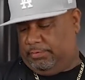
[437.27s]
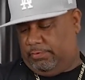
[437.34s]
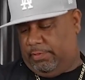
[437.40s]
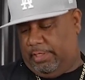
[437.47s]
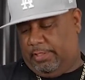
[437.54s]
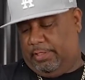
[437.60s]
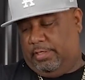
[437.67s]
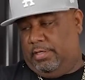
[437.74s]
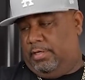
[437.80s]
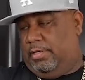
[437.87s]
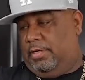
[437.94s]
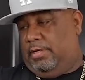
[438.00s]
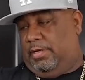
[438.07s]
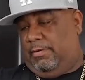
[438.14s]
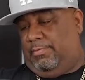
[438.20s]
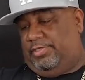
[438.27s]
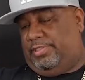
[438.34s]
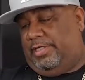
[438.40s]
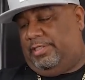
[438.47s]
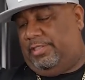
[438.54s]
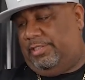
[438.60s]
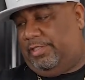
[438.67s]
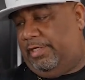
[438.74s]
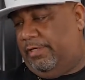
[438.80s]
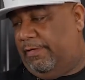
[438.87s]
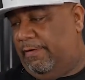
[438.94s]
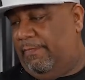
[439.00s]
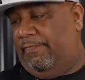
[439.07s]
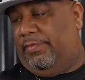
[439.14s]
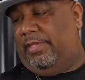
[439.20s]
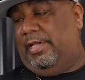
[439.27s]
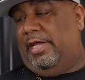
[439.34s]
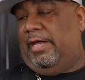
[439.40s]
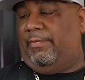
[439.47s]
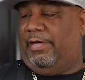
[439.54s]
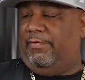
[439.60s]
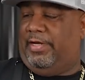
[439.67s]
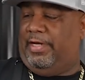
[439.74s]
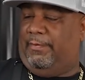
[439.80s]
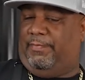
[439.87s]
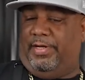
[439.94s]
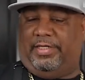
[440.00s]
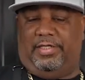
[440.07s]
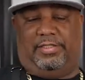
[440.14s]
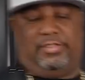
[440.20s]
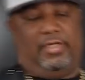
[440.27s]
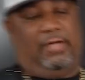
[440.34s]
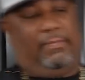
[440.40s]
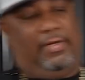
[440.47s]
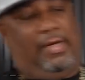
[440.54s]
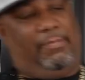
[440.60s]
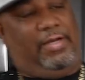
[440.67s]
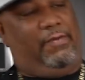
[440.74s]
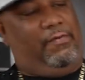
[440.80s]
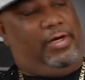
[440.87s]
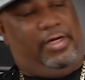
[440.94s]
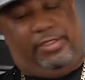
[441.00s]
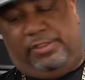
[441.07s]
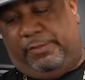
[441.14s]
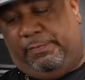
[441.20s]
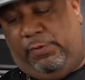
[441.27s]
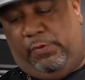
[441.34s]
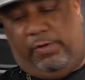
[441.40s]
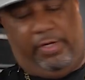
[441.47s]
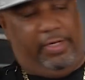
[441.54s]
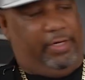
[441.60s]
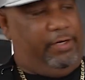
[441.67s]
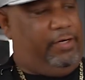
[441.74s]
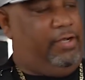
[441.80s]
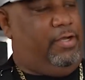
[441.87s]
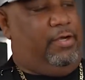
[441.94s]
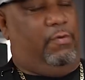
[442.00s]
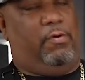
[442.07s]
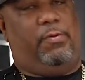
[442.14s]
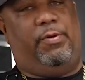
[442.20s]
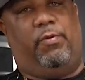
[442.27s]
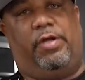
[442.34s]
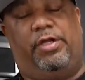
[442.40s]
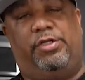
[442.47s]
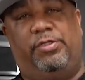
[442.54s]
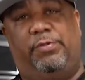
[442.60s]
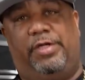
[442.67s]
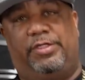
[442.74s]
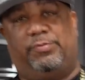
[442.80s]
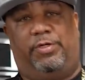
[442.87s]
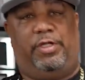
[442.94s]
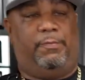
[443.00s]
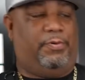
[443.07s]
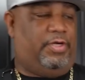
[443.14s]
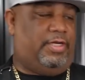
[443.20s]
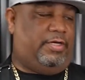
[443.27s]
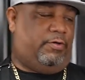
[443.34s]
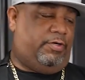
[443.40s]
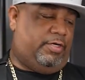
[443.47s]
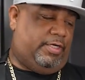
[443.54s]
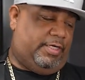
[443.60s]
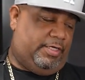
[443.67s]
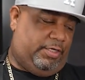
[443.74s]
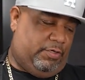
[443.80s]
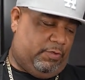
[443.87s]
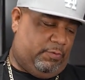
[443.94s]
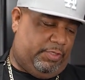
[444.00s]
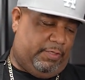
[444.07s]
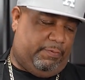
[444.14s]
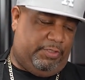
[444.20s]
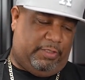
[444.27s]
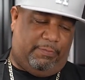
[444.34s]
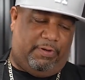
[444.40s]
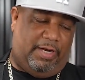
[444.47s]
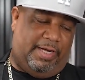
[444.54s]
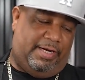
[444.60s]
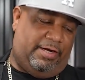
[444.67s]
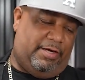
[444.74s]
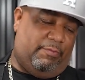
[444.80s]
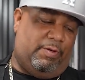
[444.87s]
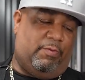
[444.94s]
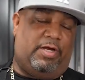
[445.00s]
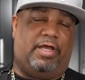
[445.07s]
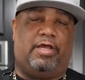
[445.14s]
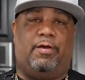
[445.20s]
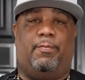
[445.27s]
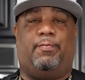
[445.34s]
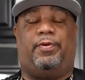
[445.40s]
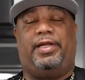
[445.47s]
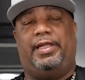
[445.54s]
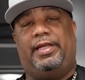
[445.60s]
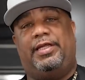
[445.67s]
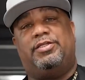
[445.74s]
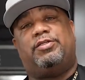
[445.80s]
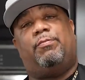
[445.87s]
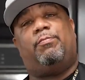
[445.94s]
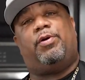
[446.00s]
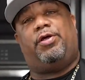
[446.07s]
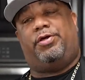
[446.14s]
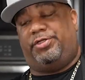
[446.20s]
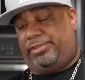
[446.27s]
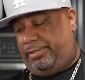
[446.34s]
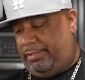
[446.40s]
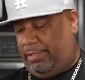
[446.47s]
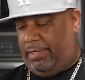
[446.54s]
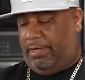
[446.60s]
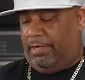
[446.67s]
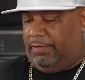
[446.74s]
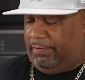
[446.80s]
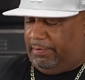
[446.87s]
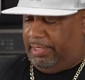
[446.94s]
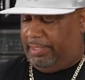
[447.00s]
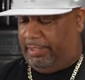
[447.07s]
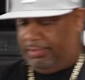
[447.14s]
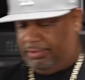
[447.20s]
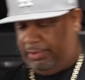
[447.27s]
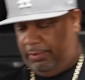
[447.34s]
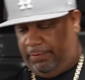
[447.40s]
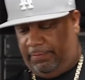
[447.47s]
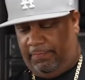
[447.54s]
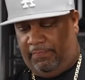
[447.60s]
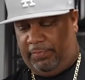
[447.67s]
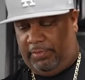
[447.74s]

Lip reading: Right? I'm gonna set this here. Now I'm getting ready to pick this up and I'm getting ready to just pour it in there. What we want to do is when you put it on, and when you put the brine in there, we want to completely submerge it, right? So